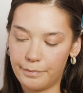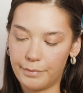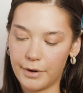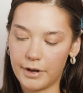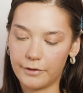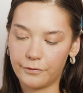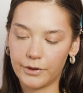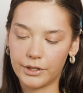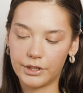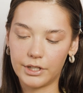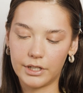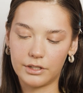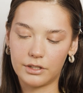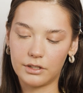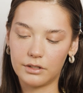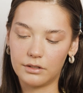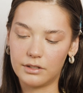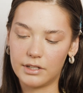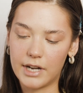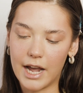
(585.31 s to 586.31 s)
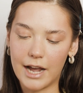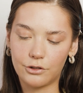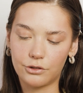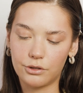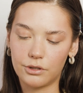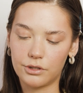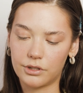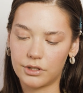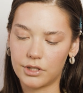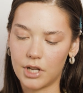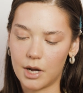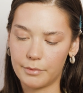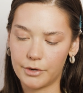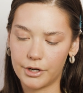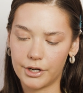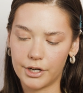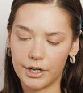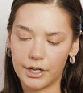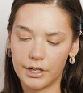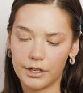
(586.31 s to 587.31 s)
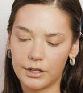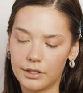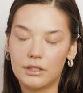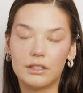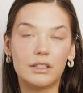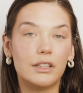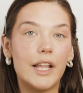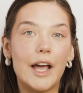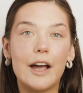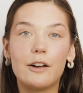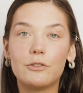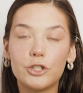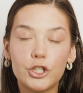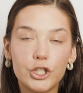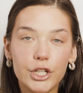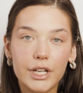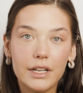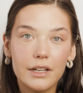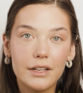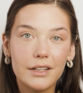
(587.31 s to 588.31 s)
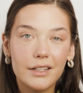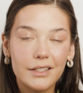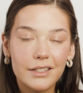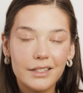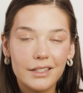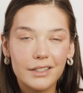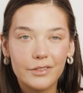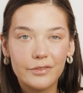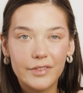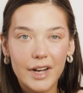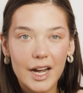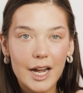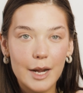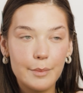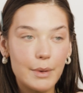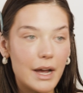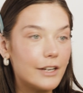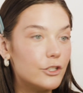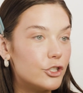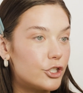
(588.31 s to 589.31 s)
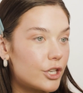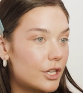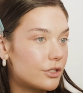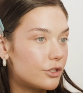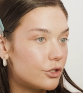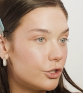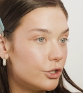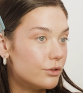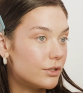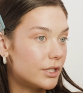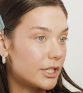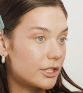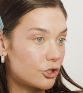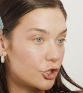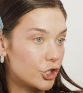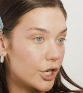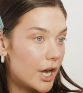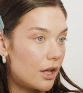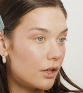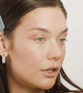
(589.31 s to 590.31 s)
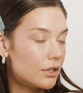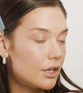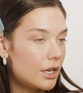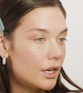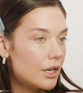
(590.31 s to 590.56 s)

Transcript: But for this natural summer lounging vibe, I just use this gel.